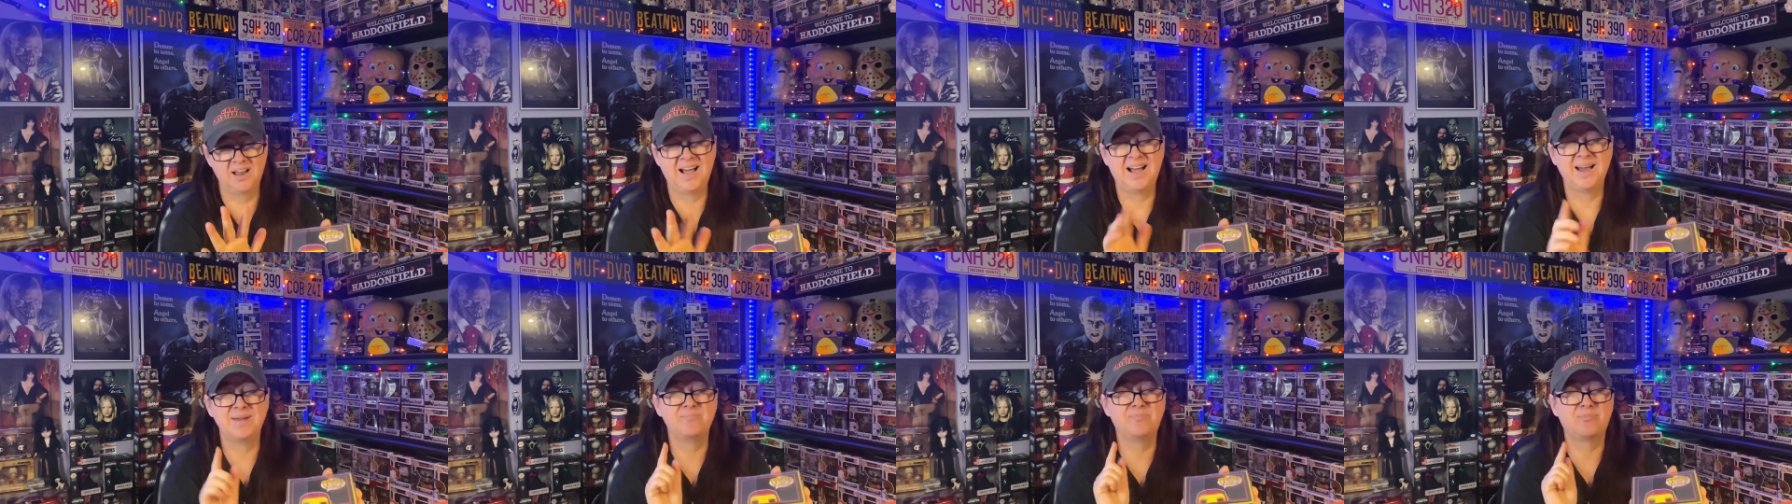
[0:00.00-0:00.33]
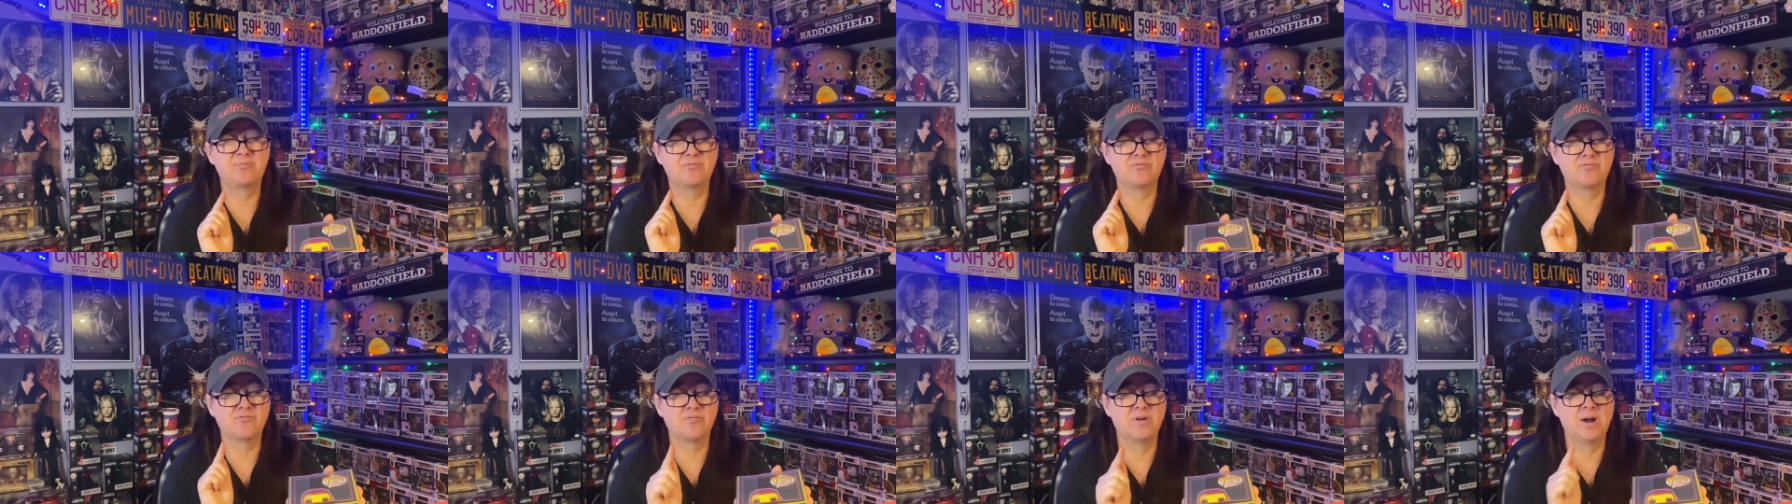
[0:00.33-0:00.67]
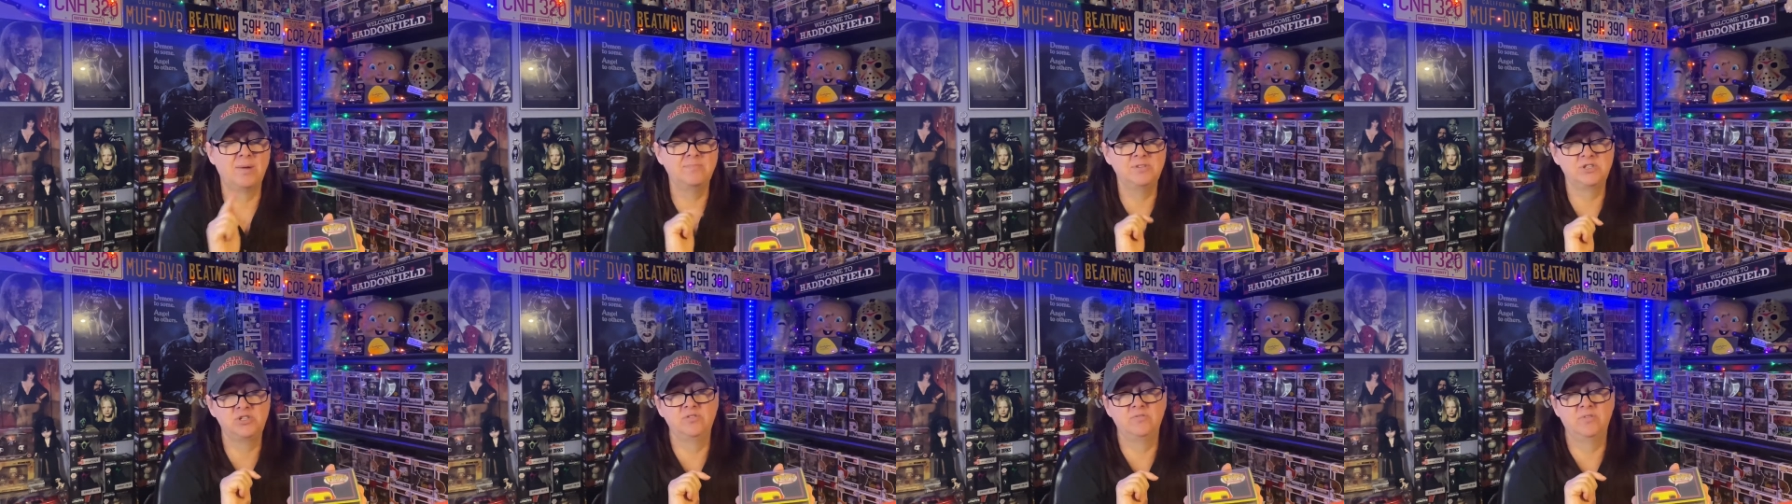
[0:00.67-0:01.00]
I
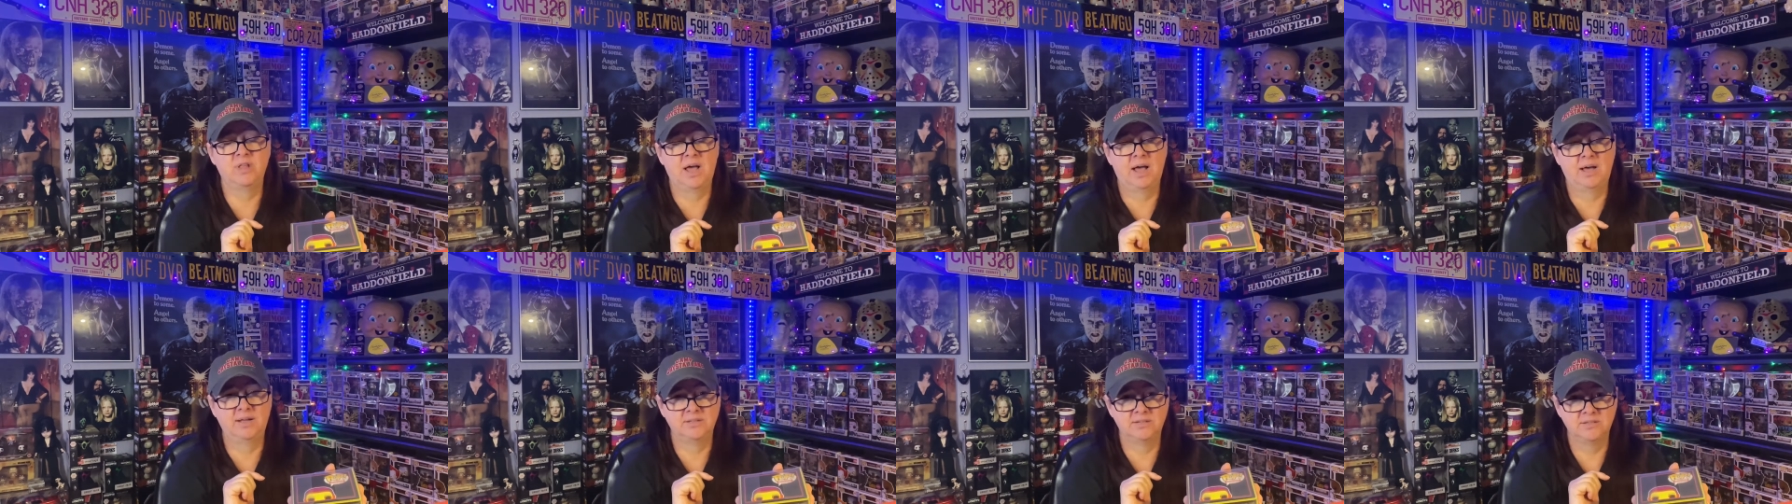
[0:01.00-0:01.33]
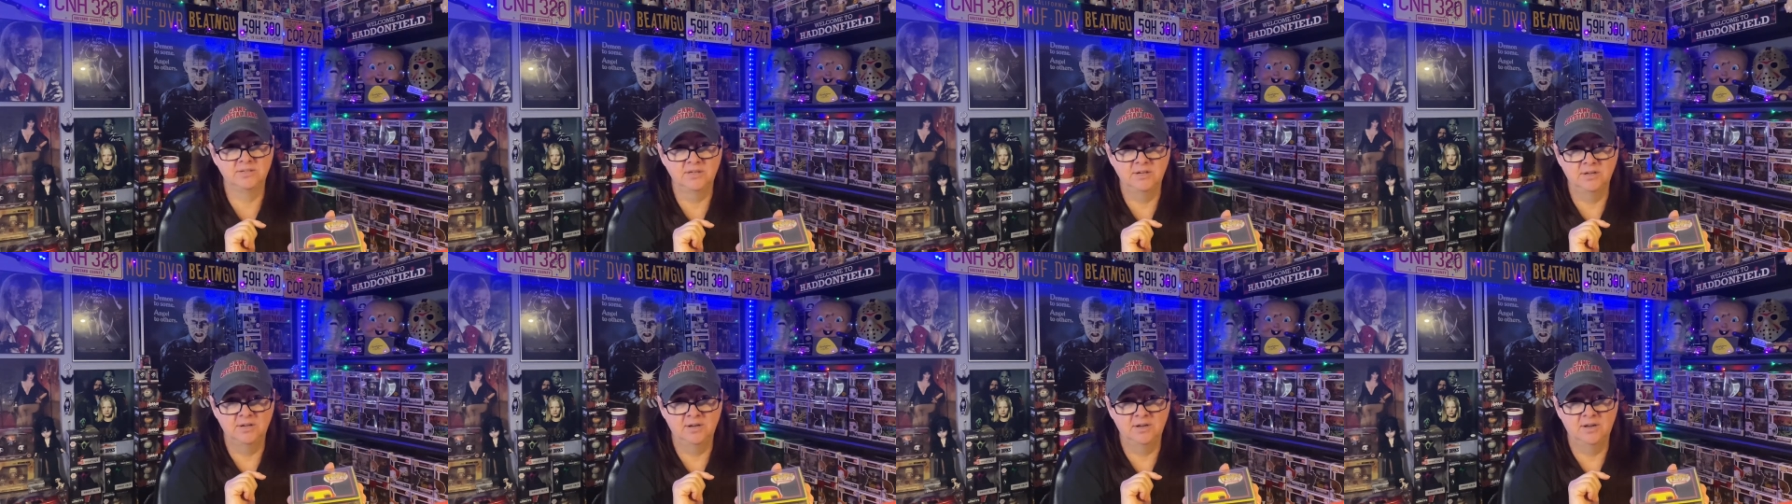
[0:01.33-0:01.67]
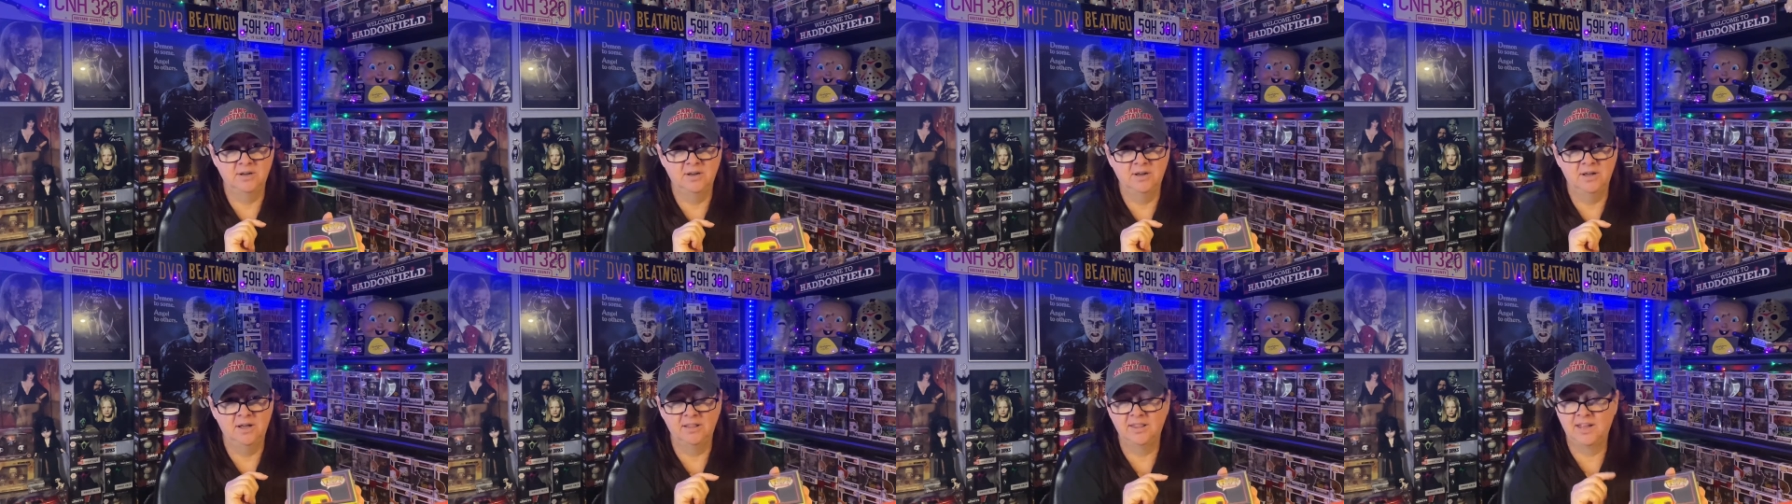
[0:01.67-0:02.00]
promise you that.
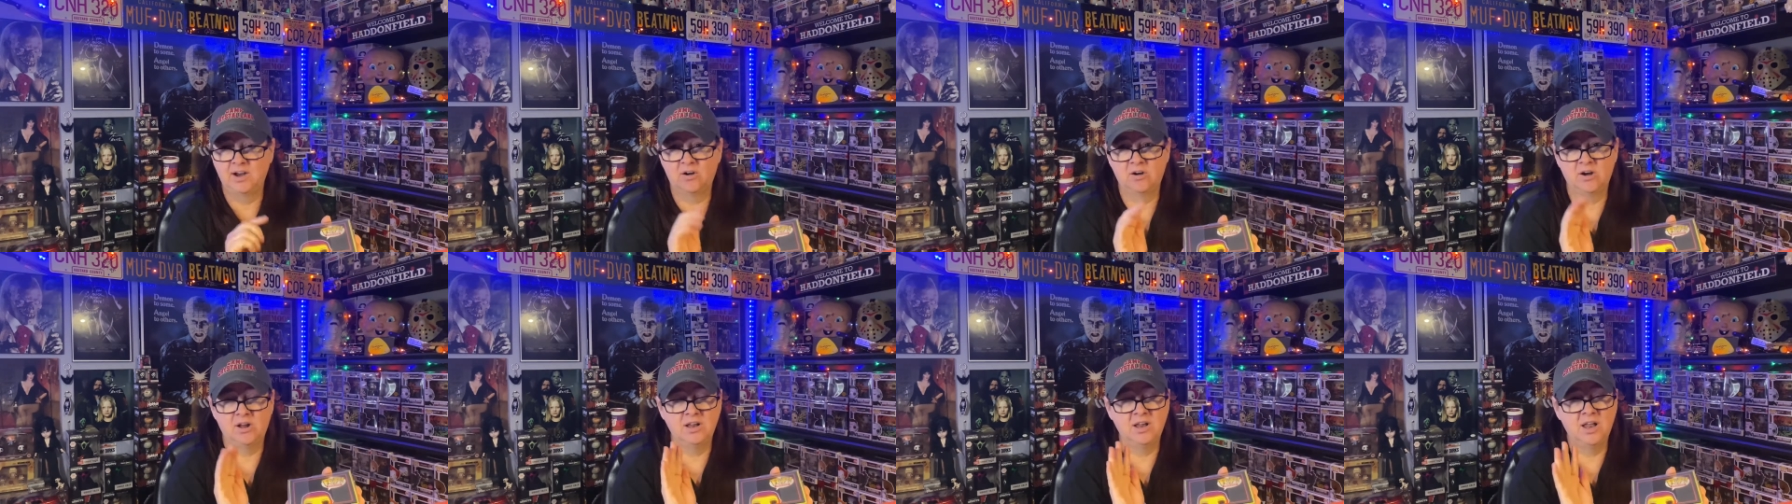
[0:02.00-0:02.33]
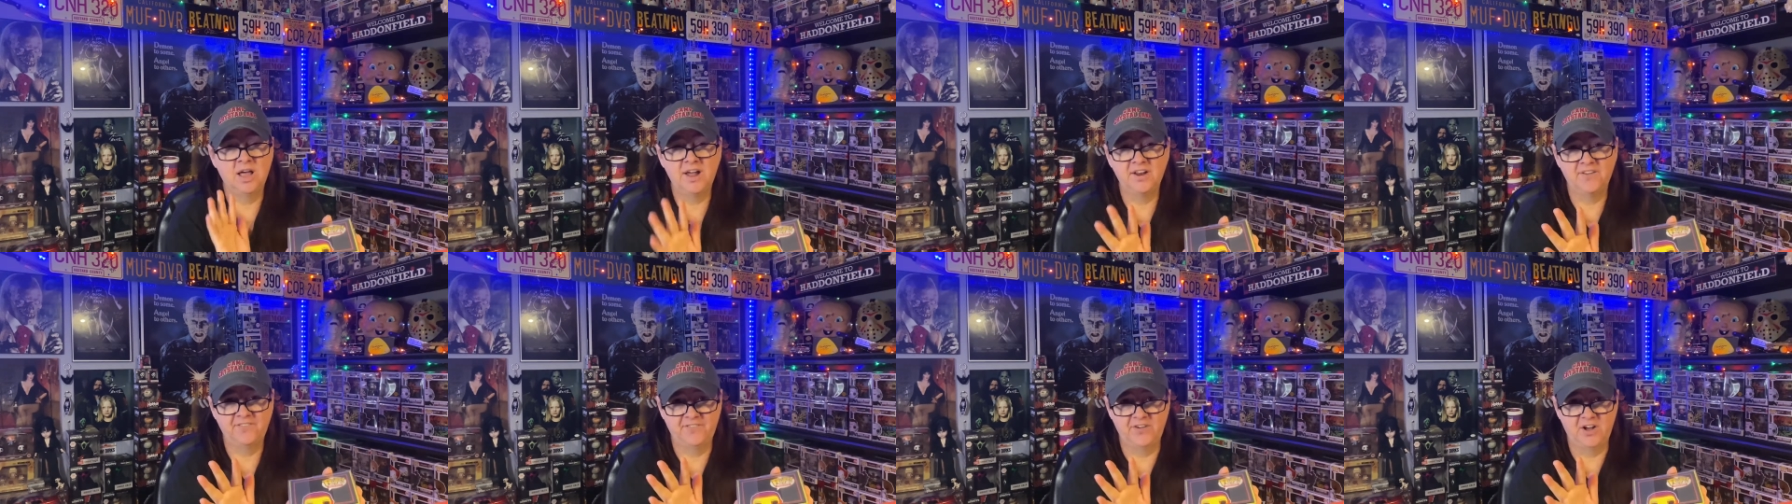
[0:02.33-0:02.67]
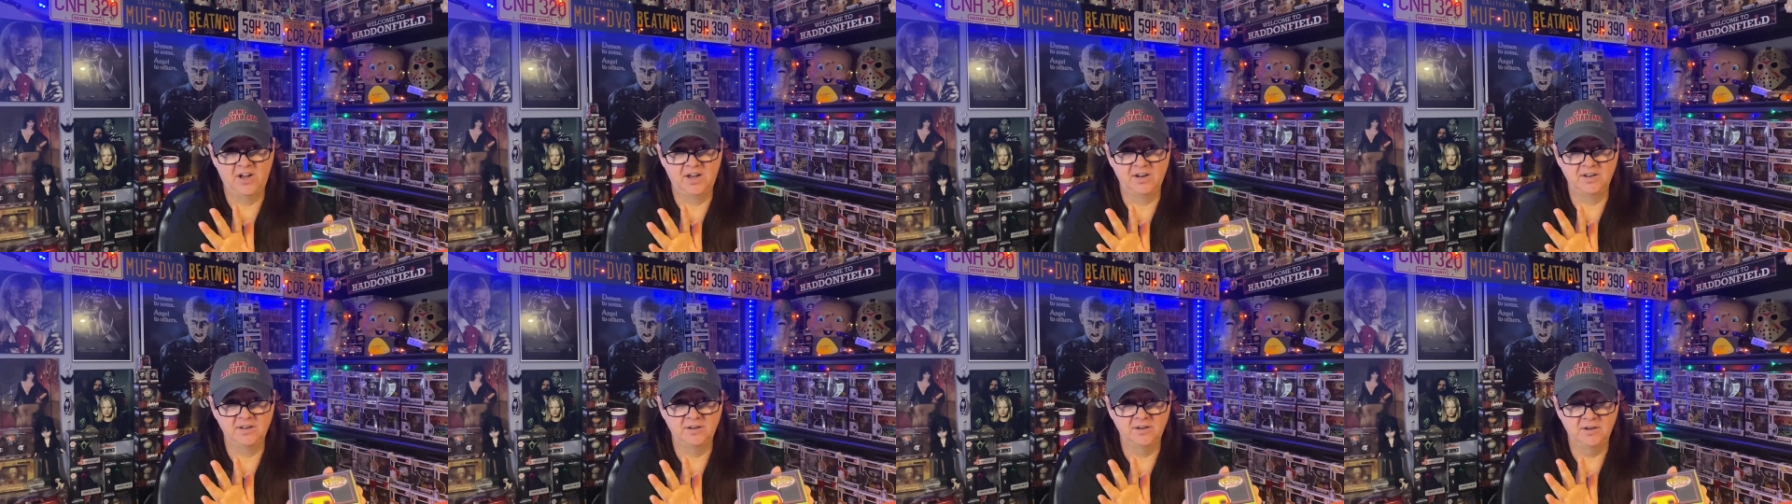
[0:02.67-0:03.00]
They're a lot of fun.